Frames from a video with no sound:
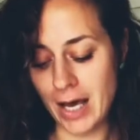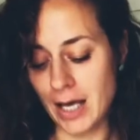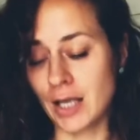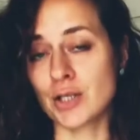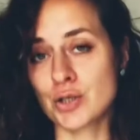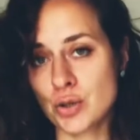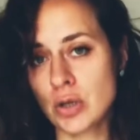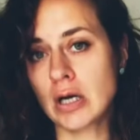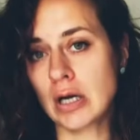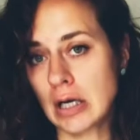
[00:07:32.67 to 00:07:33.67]
It took,
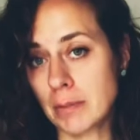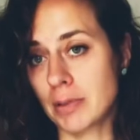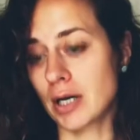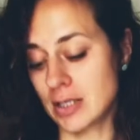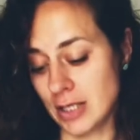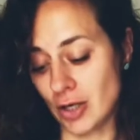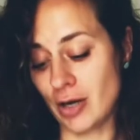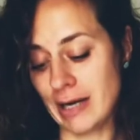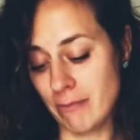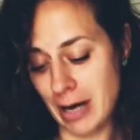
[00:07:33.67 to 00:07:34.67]
because I don't
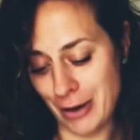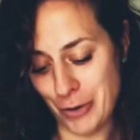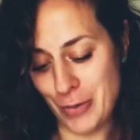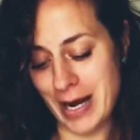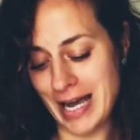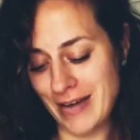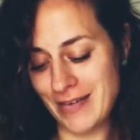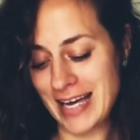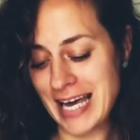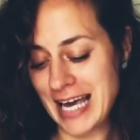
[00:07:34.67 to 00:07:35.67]
have microwave,
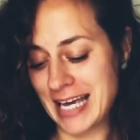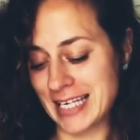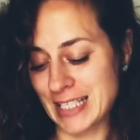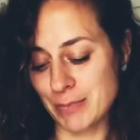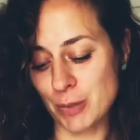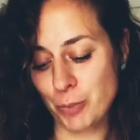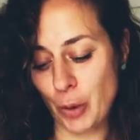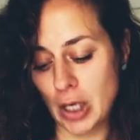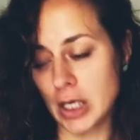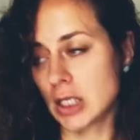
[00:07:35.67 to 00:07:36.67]
in a double
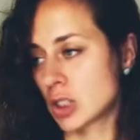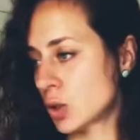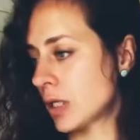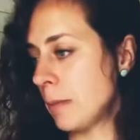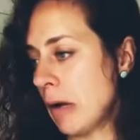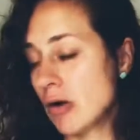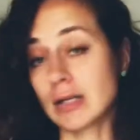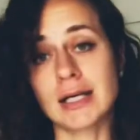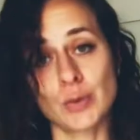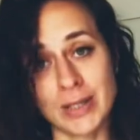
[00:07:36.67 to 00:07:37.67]
boiler, it took about
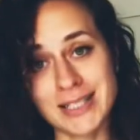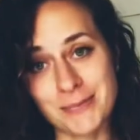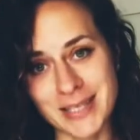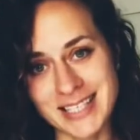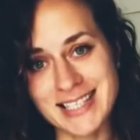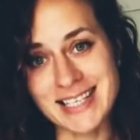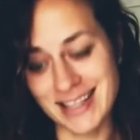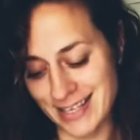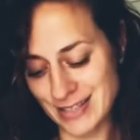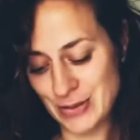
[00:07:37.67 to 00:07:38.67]
like 20 minutes, I
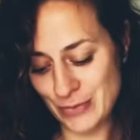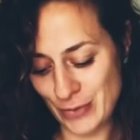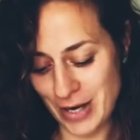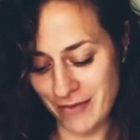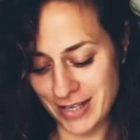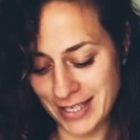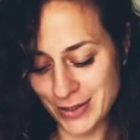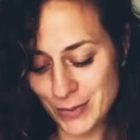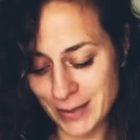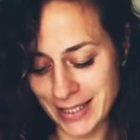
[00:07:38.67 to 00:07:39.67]
think so, for everything
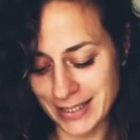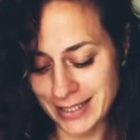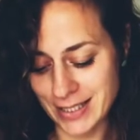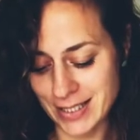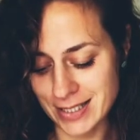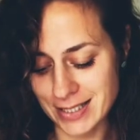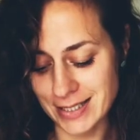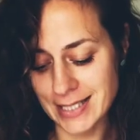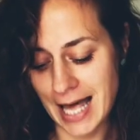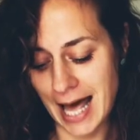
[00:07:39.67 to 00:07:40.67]
to melt it,
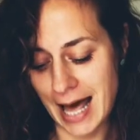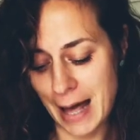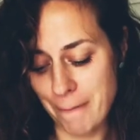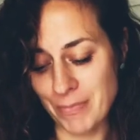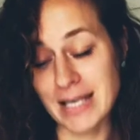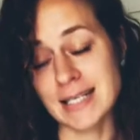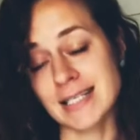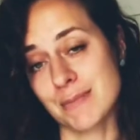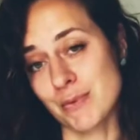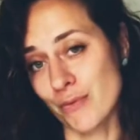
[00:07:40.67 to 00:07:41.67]
because as I
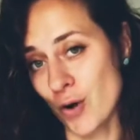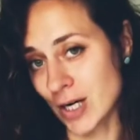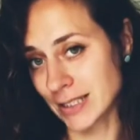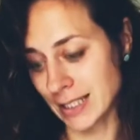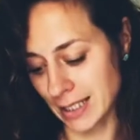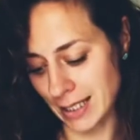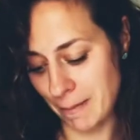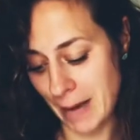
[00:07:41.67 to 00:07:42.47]
said before, candelilla